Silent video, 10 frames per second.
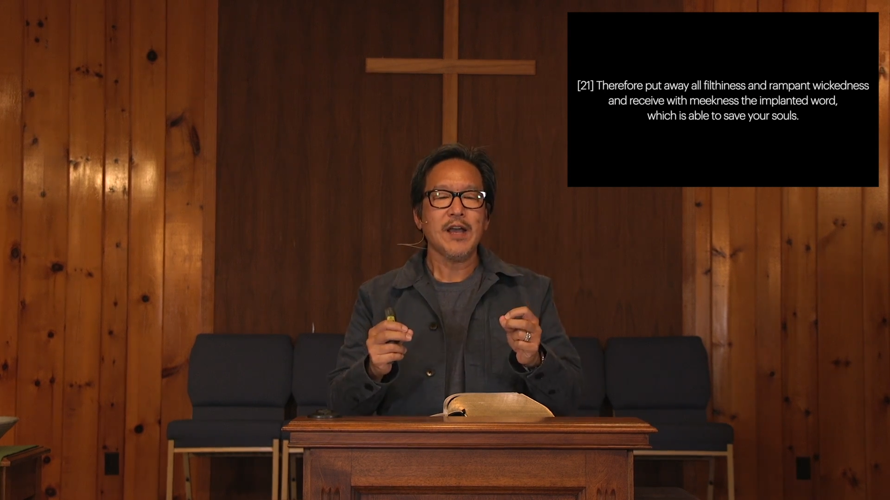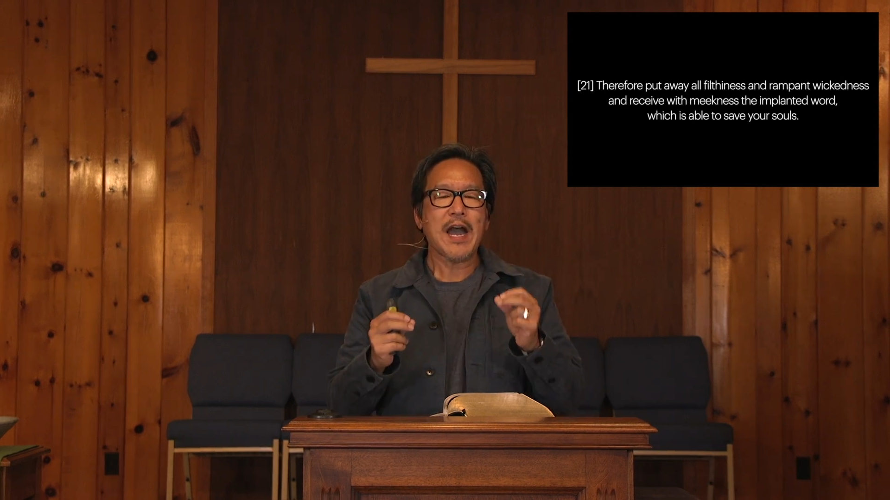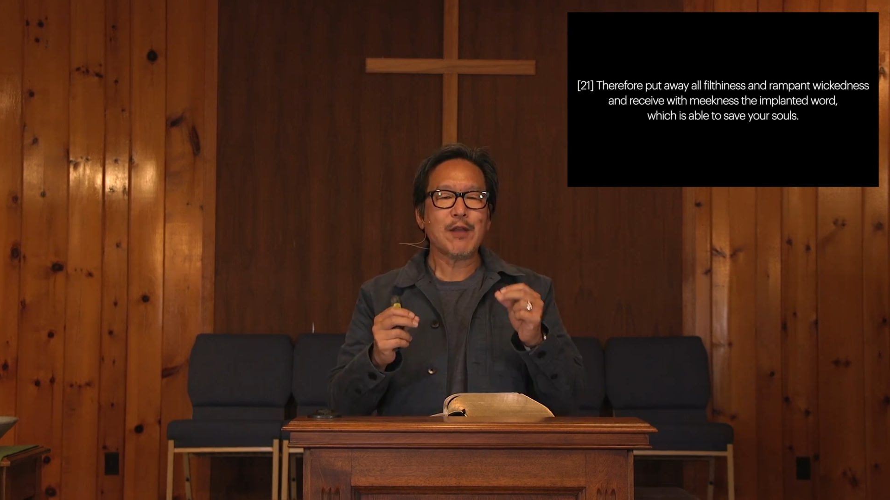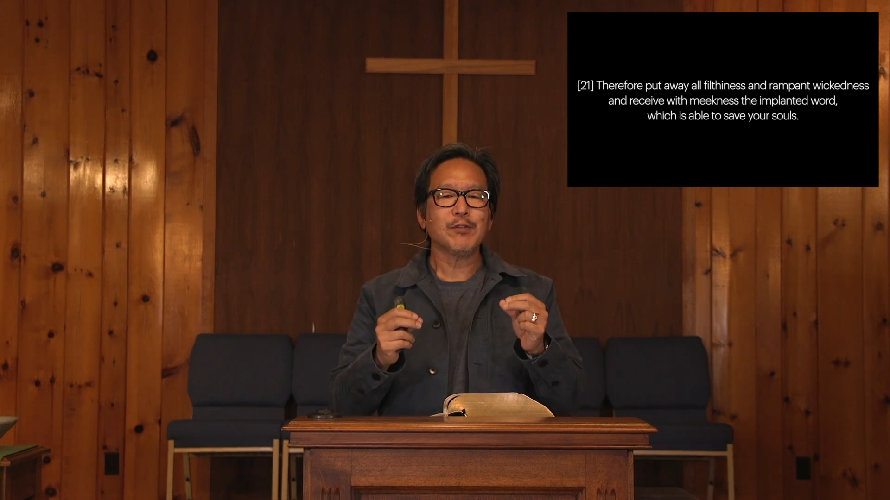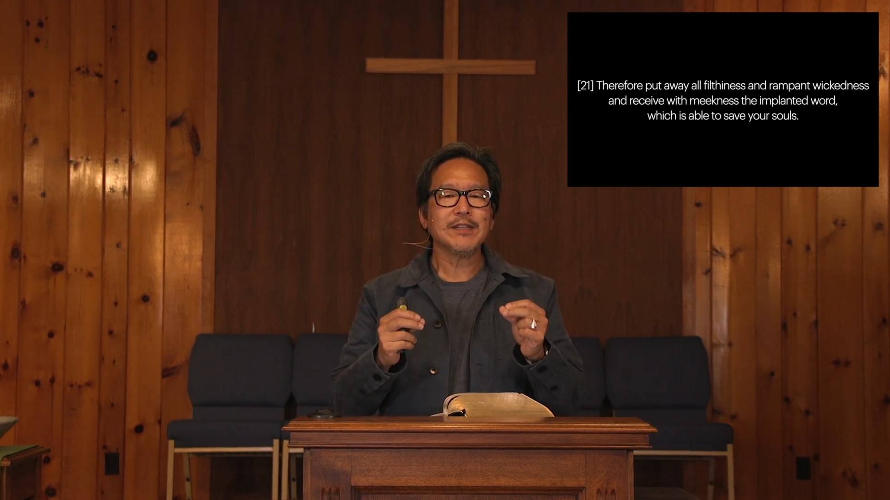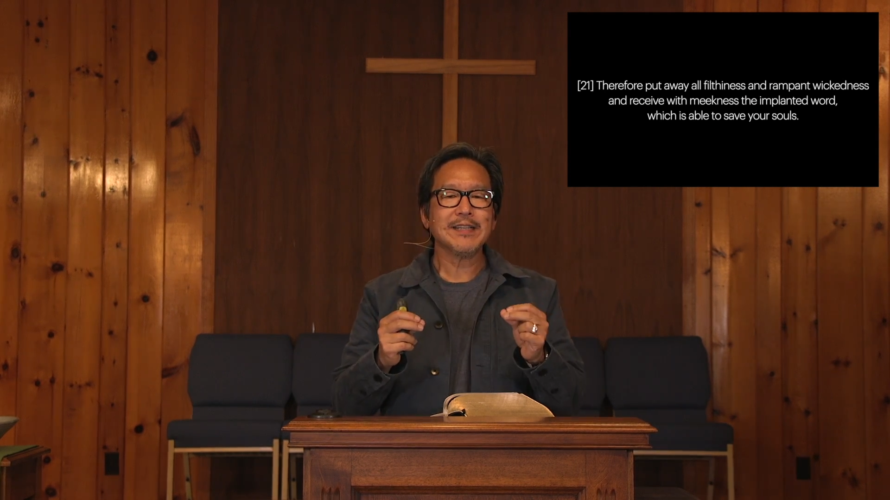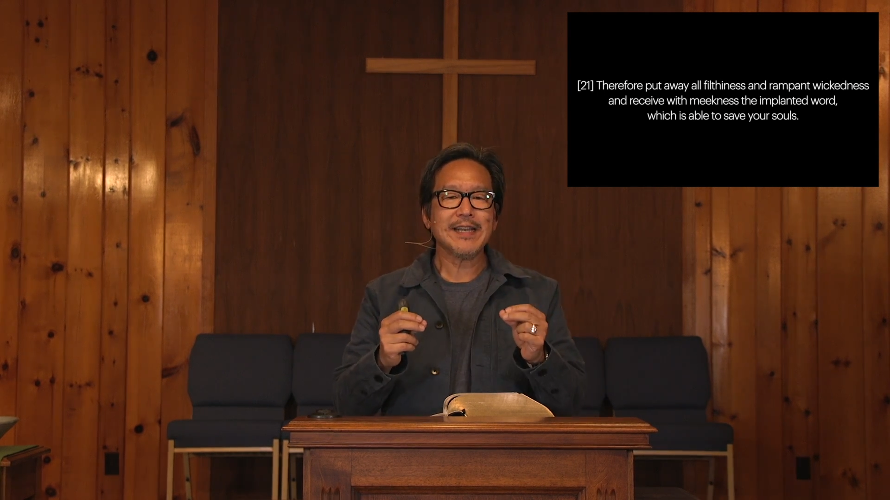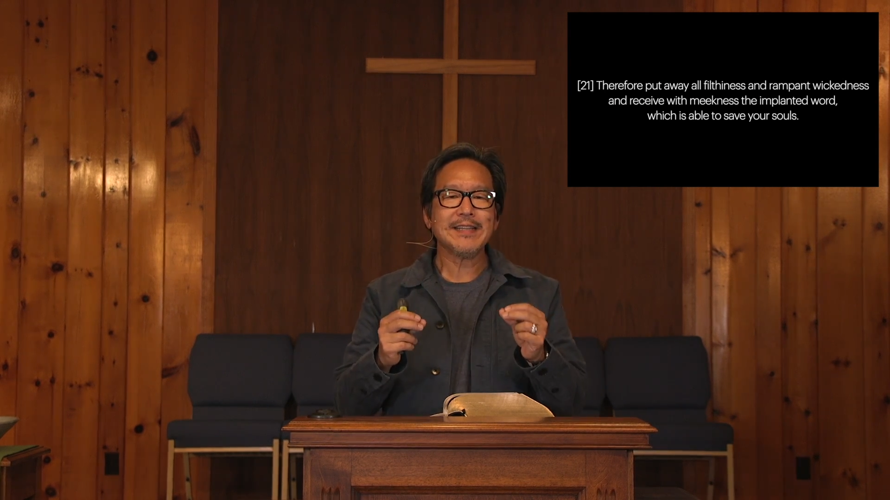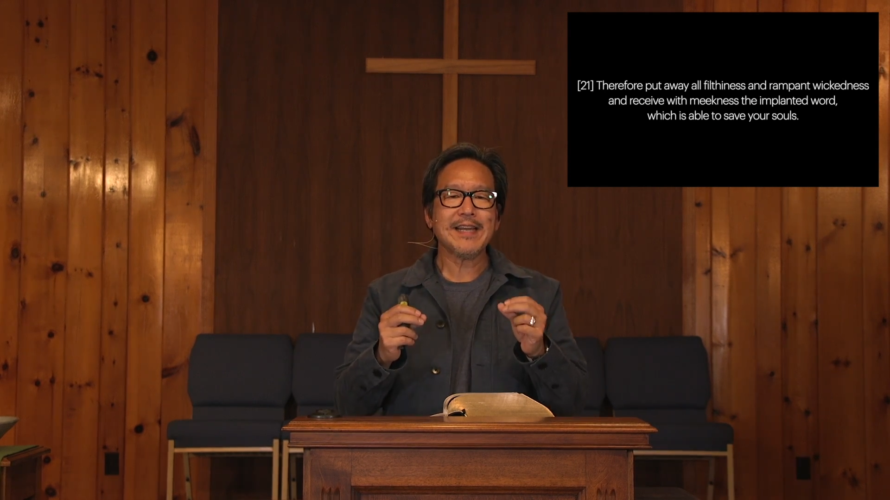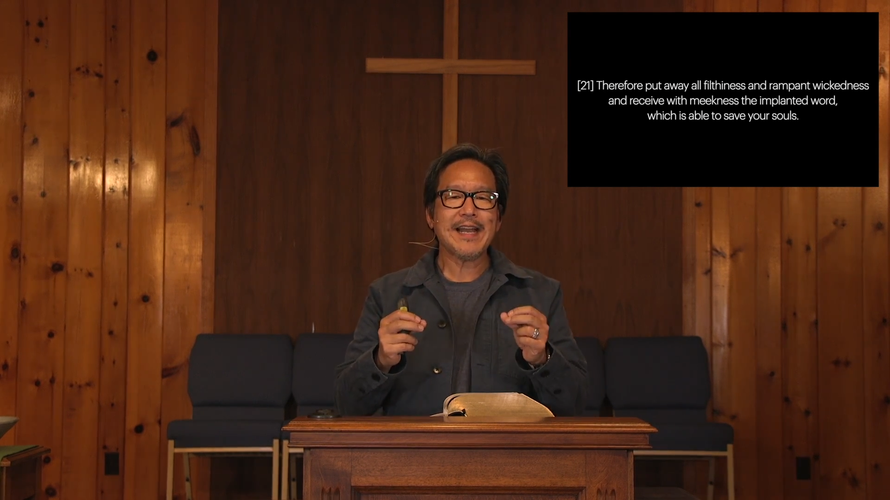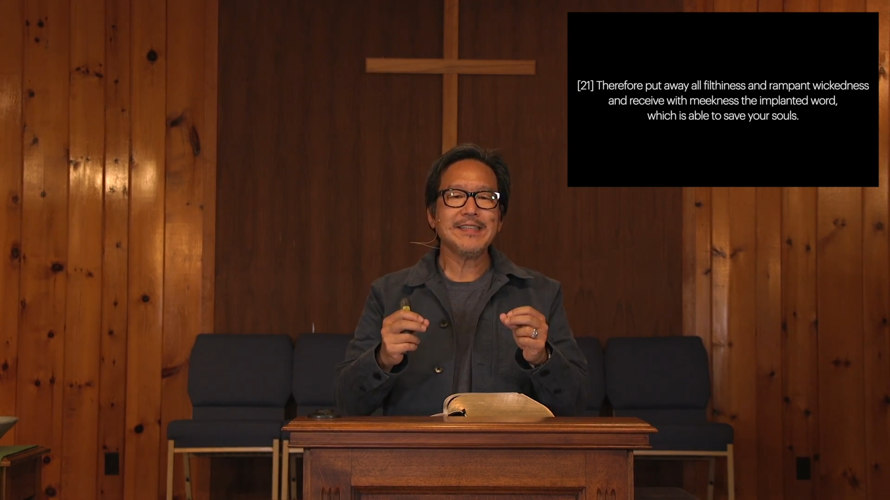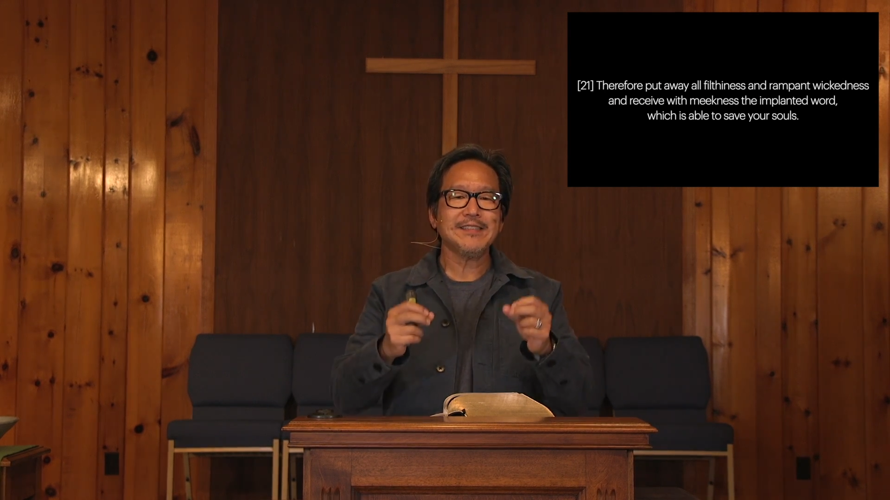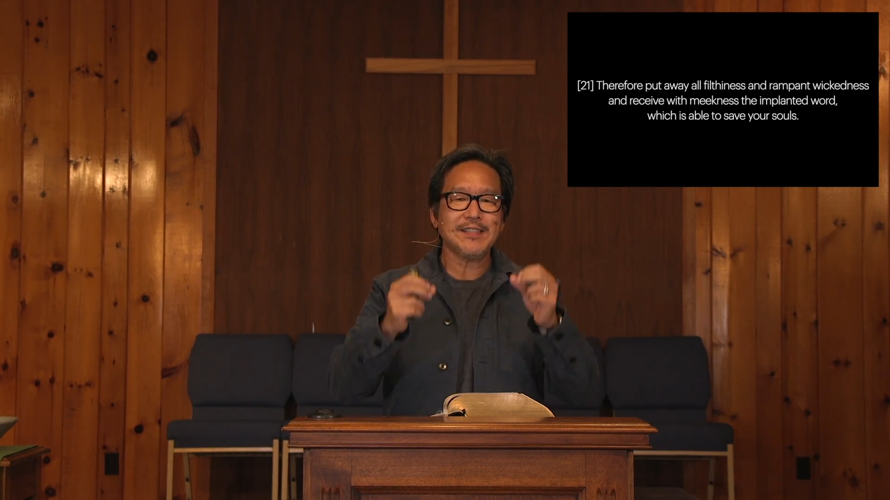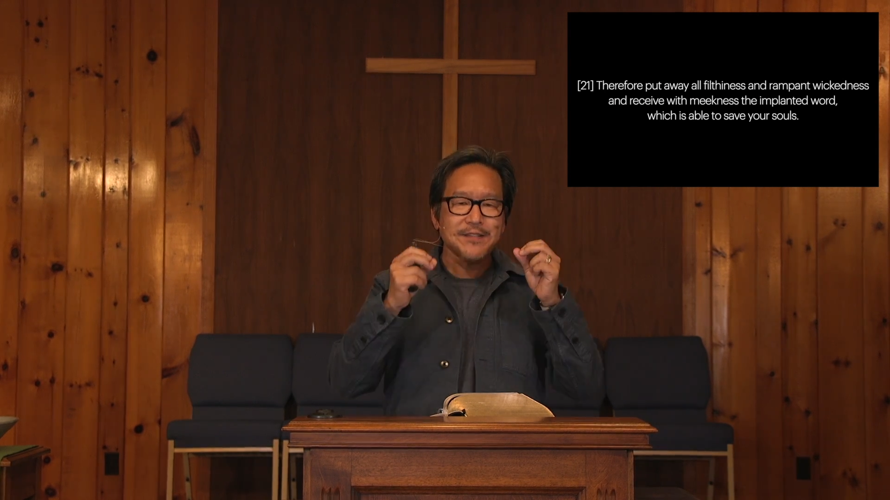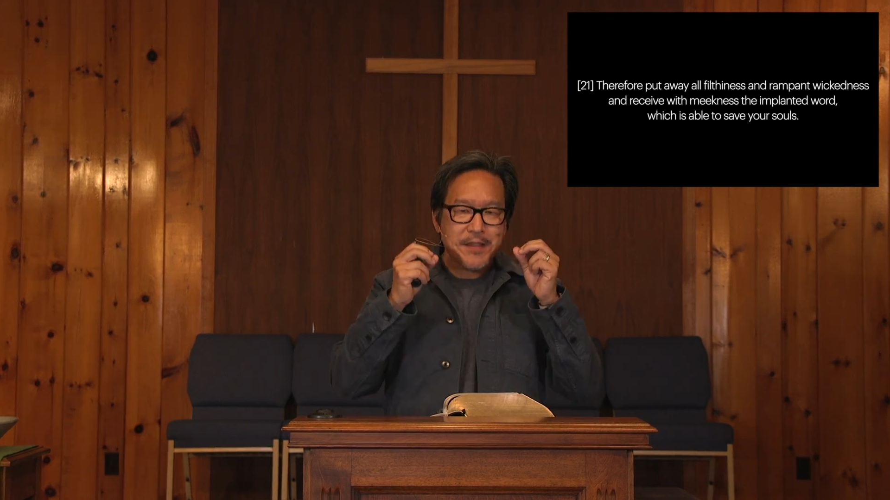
I really like that adjective,